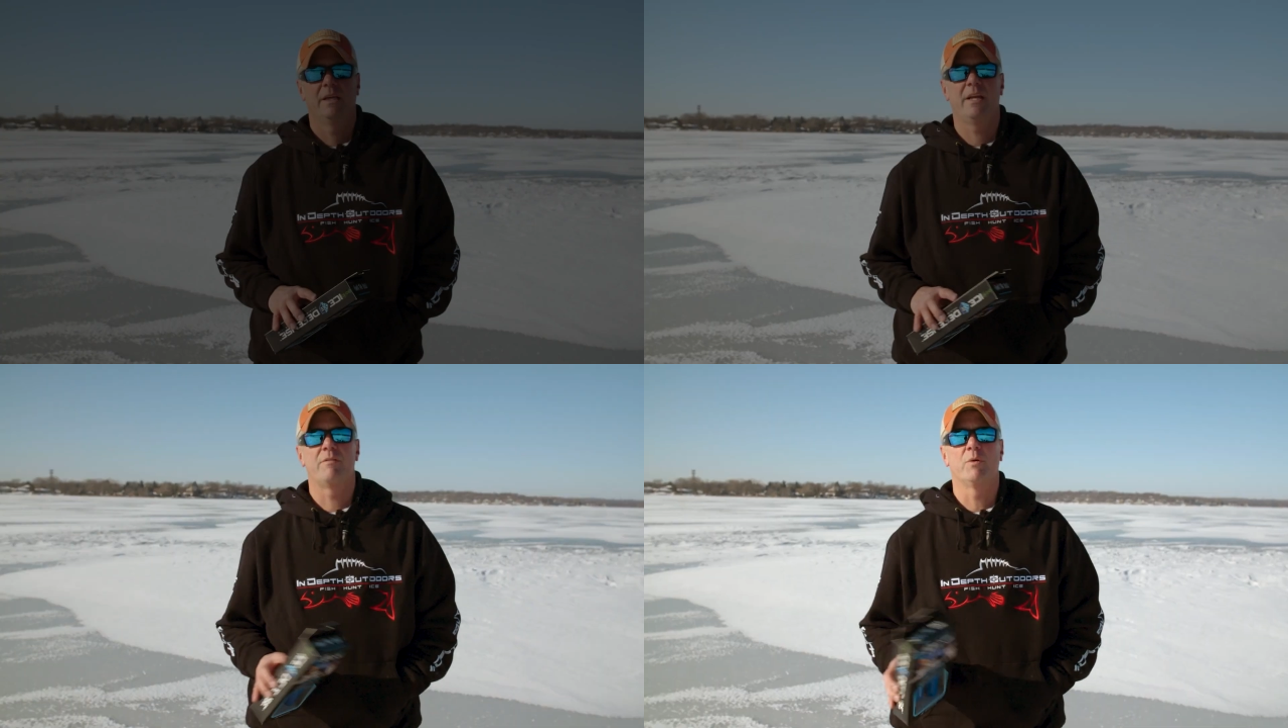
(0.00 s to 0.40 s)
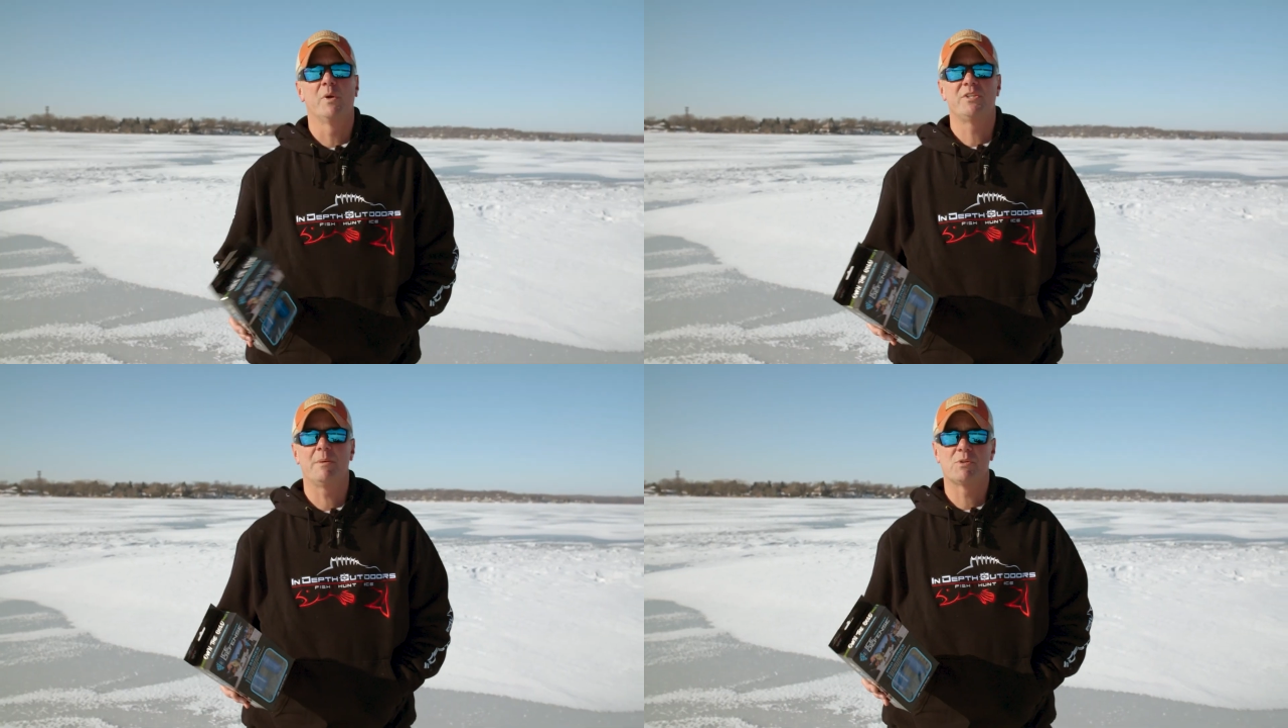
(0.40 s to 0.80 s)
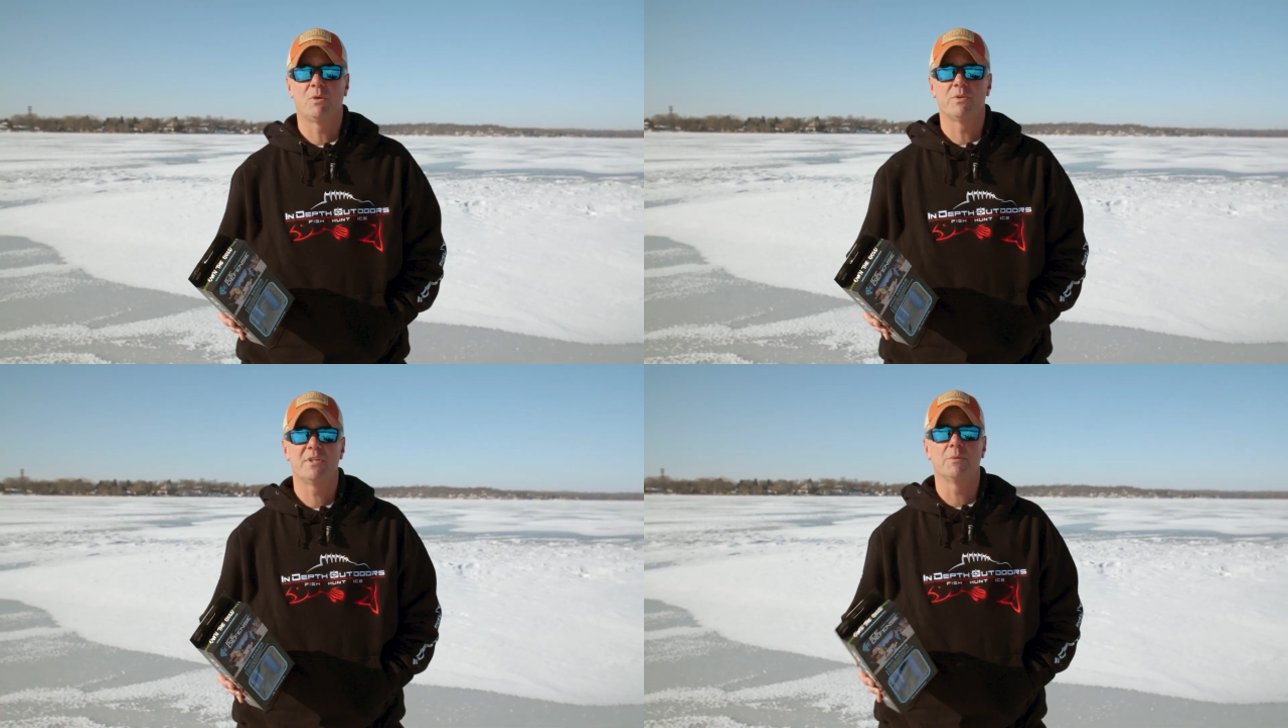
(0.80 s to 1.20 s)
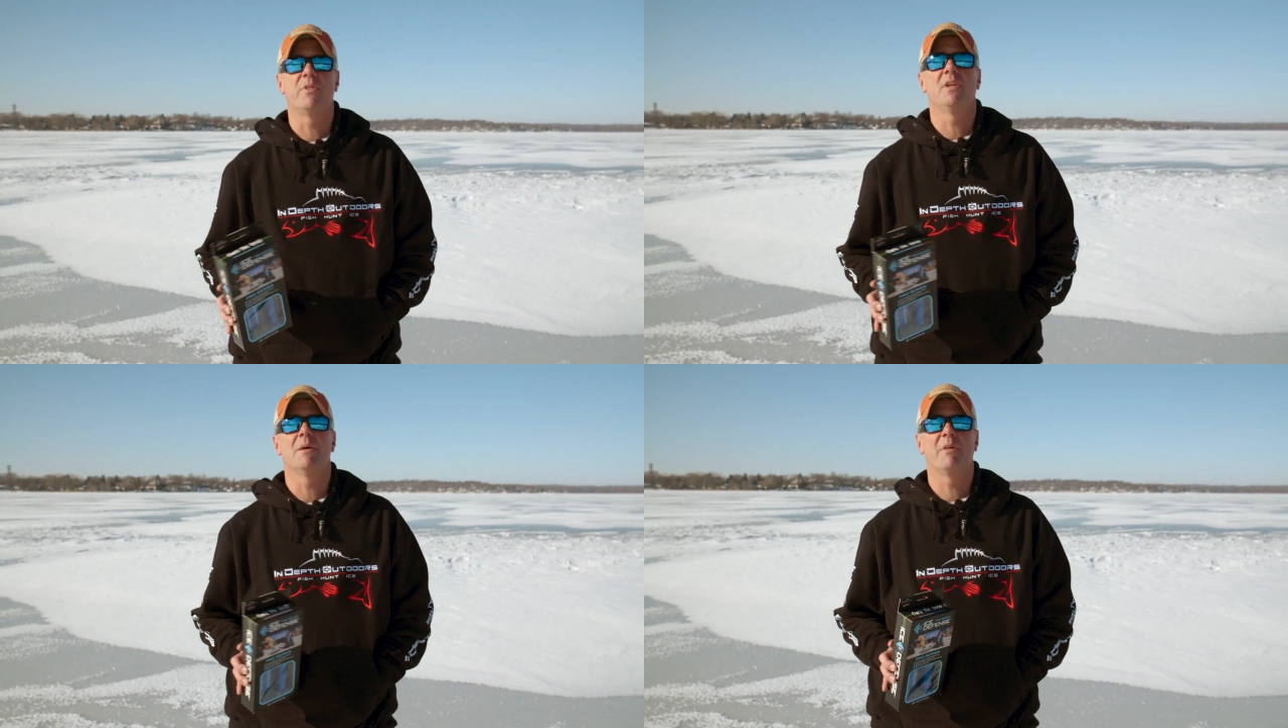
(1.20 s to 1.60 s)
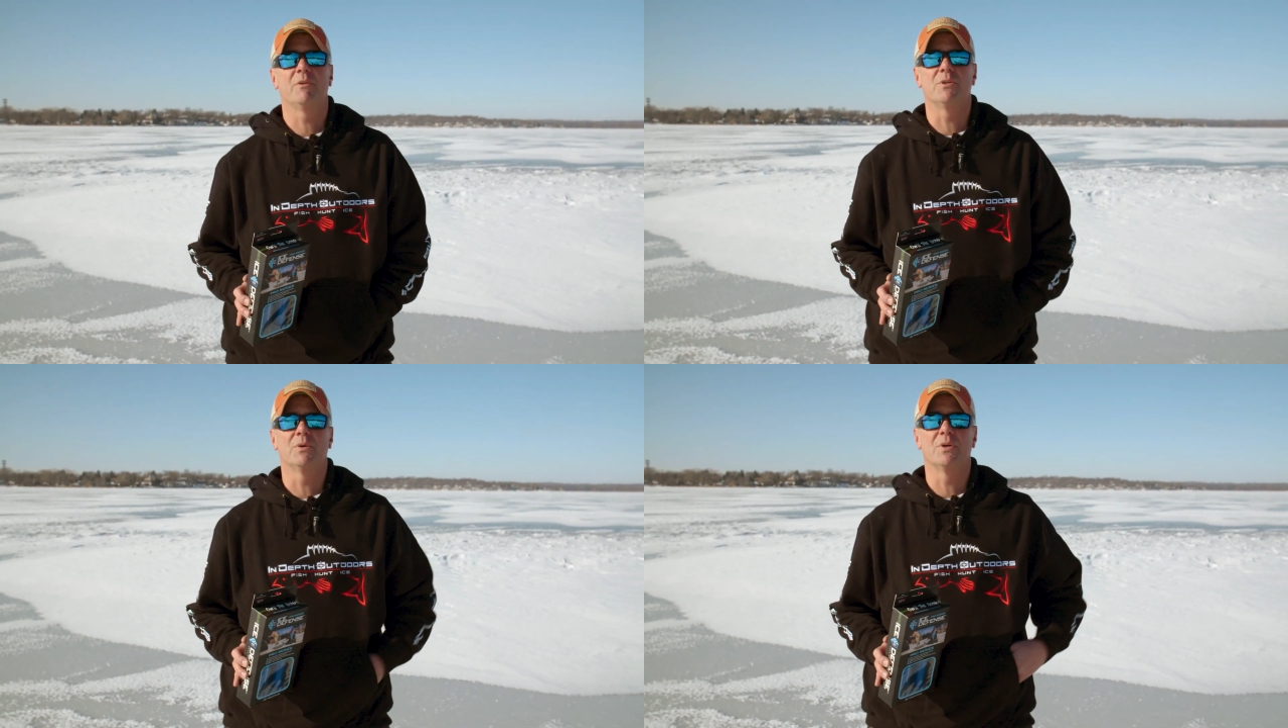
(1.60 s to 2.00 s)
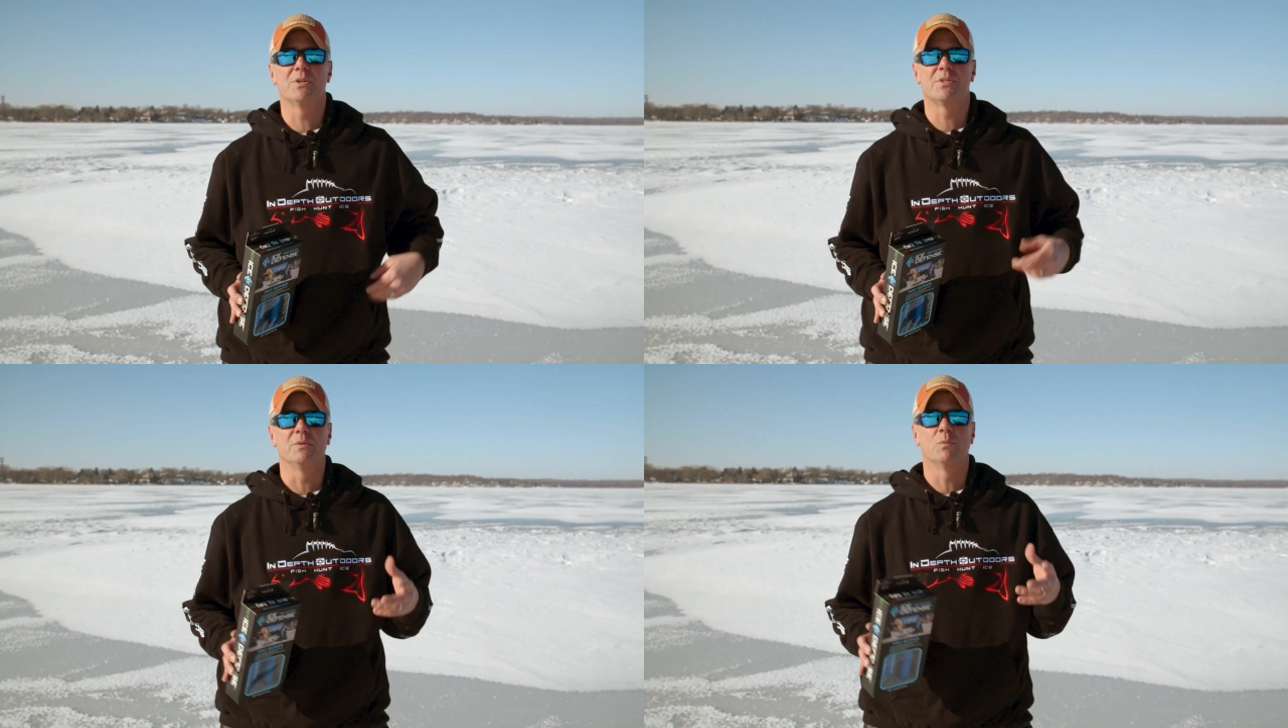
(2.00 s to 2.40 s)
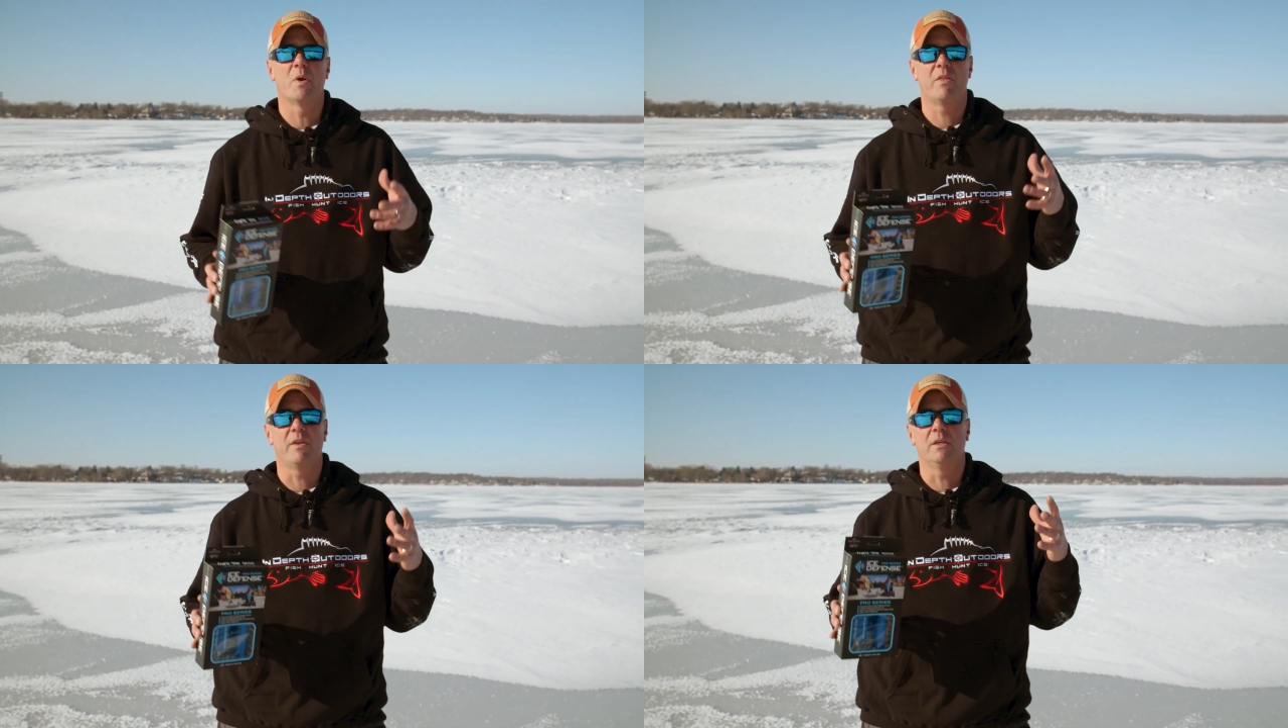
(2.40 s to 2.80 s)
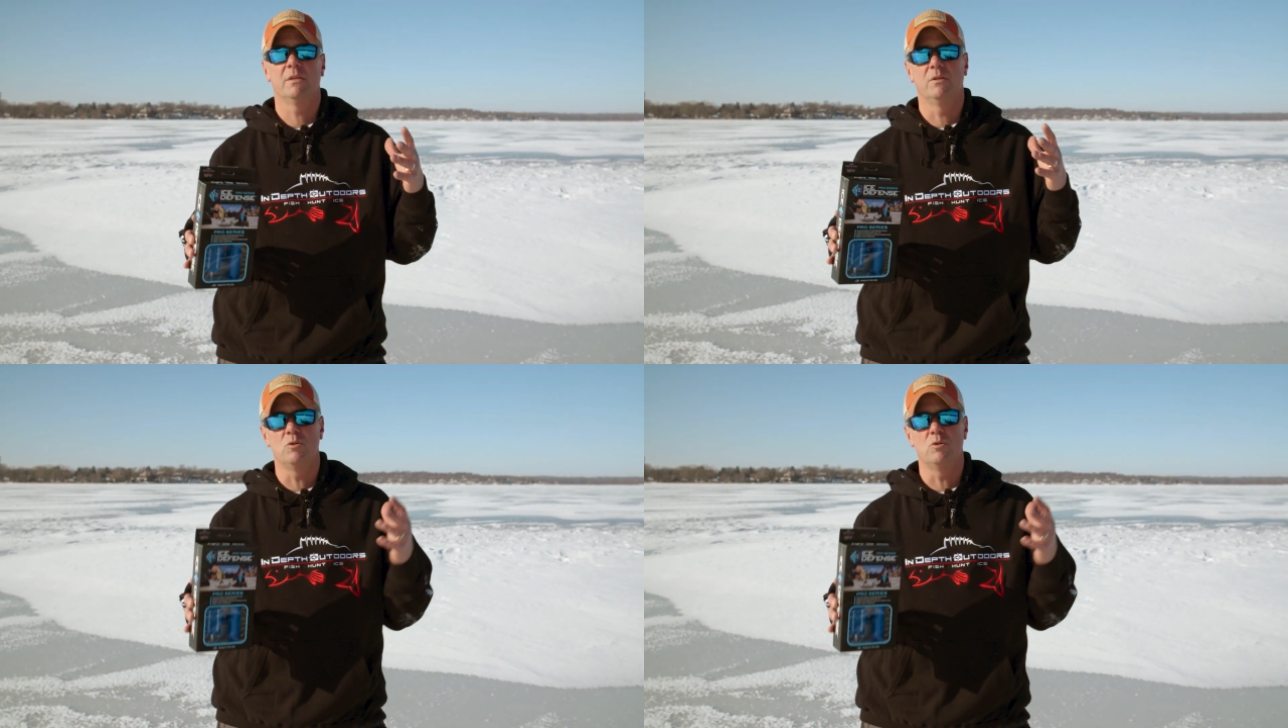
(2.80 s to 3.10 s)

Hey everyone, James Holst here with In-Depth Outdoors and one of the